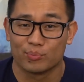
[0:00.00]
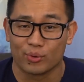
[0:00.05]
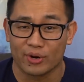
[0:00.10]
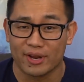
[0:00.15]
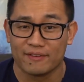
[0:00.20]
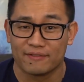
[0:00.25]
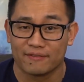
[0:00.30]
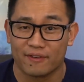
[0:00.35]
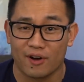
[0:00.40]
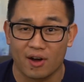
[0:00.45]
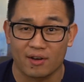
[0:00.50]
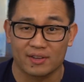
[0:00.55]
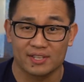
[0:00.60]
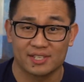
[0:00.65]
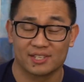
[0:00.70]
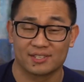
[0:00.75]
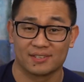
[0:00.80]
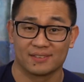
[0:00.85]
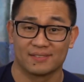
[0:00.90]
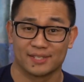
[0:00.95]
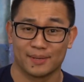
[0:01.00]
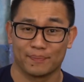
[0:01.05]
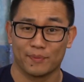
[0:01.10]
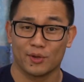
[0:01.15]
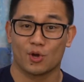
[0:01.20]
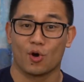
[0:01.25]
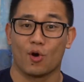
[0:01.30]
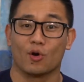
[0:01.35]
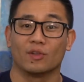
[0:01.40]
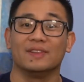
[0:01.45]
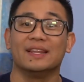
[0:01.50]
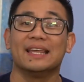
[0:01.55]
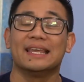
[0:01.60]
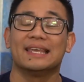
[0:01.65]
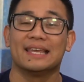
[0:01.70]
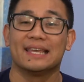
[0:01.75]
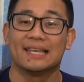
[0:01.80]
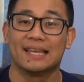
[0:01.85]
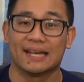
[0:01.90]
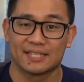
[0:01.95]
brain fog is something called
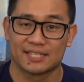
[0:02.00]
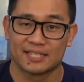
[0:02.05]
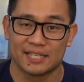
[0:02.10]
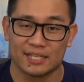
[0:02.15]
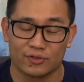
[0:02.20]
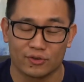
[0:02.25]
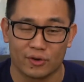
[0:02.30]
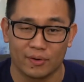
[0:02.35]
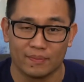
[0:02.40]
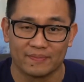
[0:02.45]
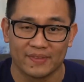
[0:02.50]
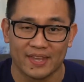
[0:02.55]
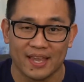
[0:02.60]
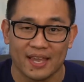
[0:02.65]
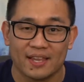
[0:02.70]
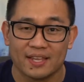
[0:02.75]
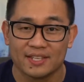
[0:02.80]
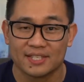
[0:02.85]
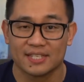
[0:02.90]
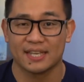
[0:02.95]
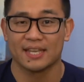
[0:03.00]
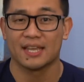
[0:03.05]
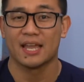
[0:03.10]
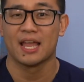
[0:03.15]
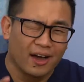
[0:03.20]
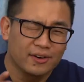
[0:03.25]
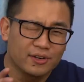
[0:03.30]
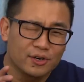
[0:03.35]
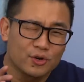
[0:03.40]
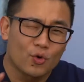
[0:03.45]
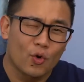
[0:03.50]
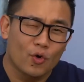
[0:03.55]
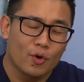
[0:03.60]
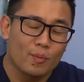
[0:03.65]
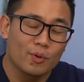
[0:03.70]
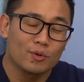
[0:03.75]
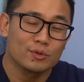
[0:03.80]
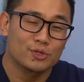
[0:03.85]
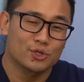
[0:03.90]
leaky gut syndrome. You see, under normal